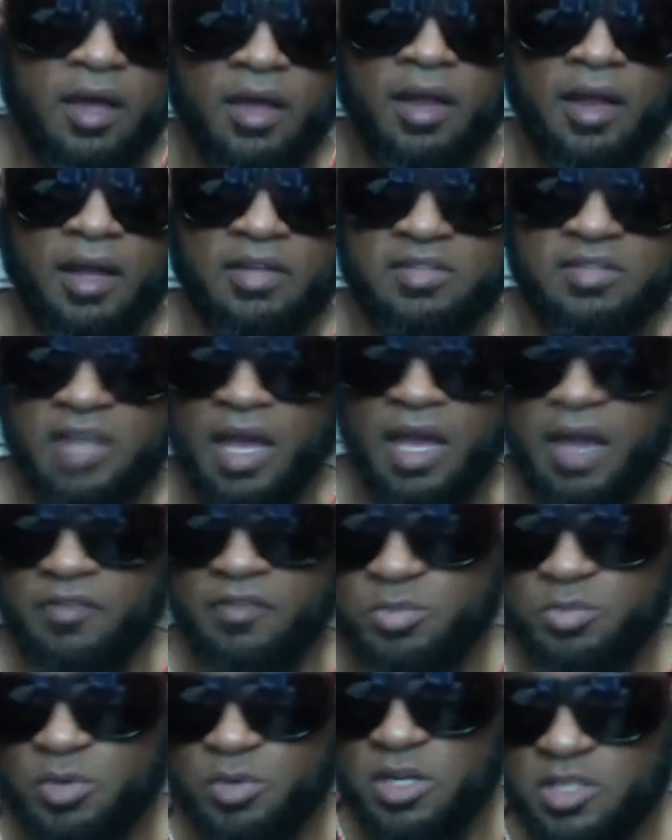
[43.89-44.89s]
Like I said, I have the
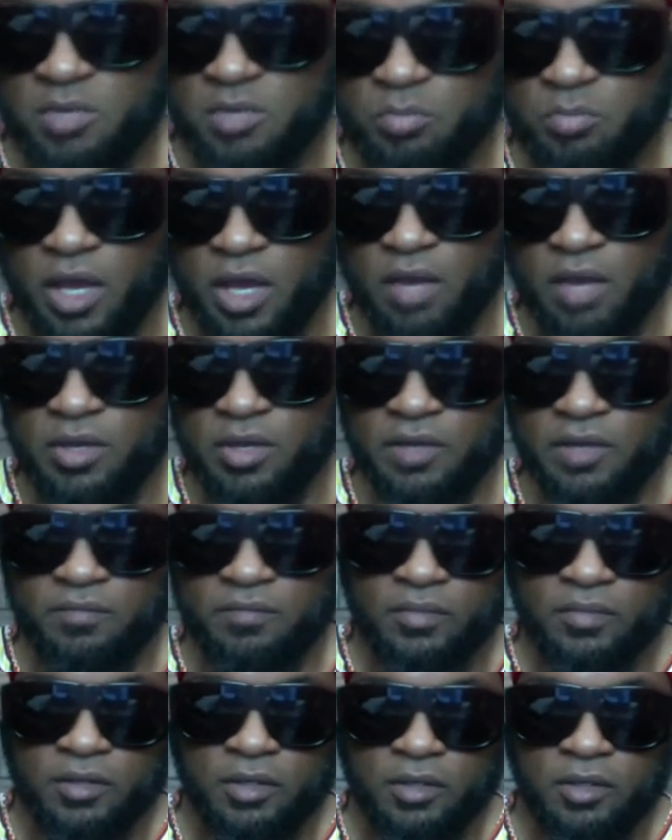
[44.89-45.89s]
speech impediment,
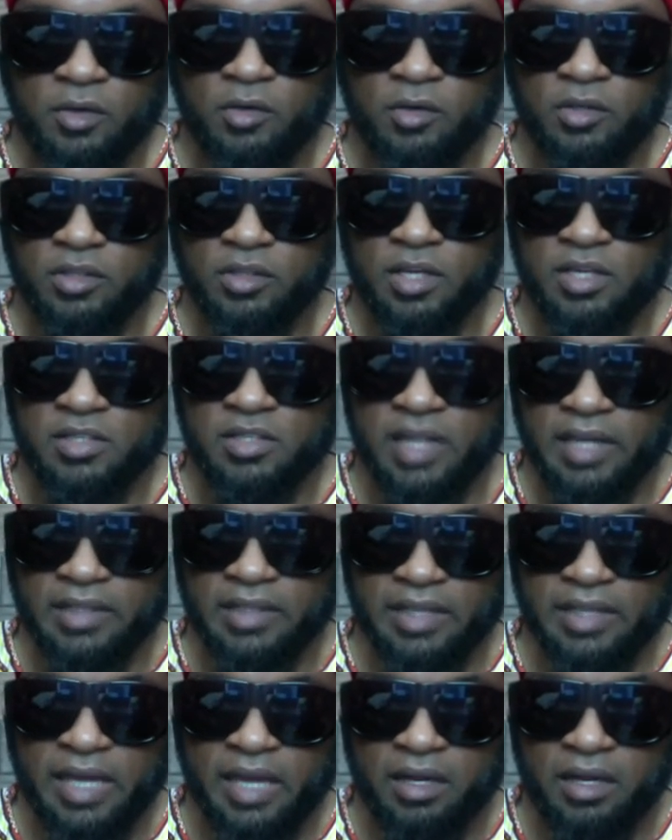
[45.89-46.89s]
you know, and things like
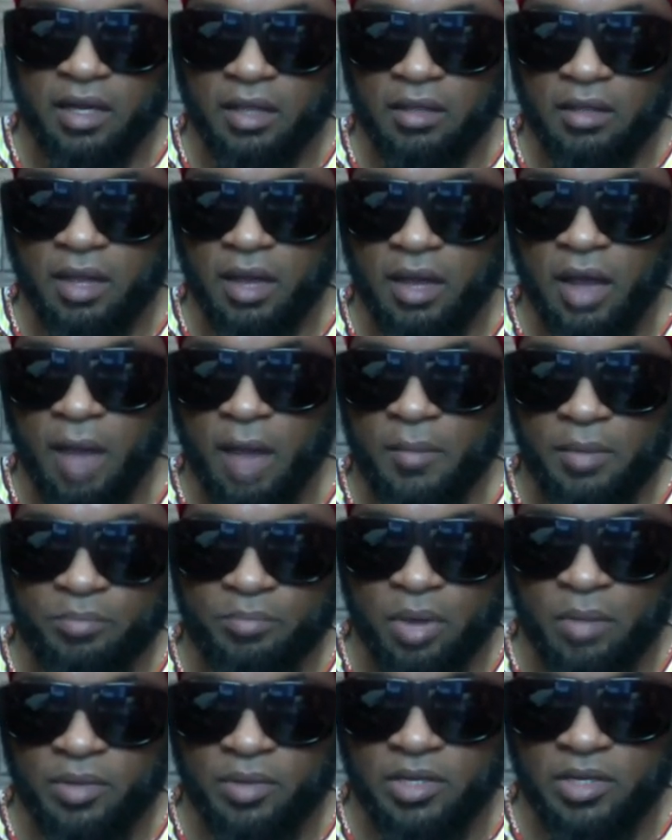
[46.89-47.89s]
that. I, I've been
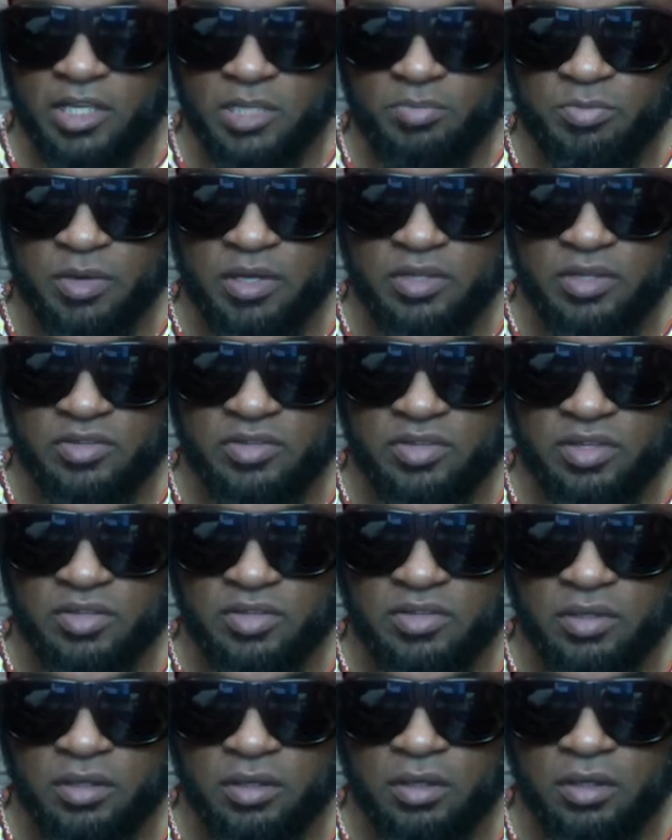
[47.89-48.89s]
publicly speaking
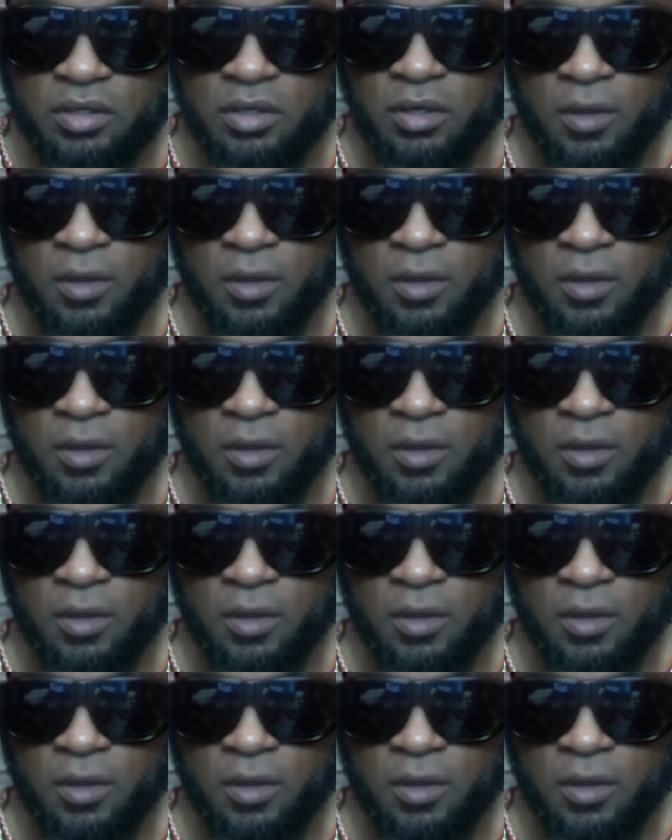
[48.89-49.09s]
since uh,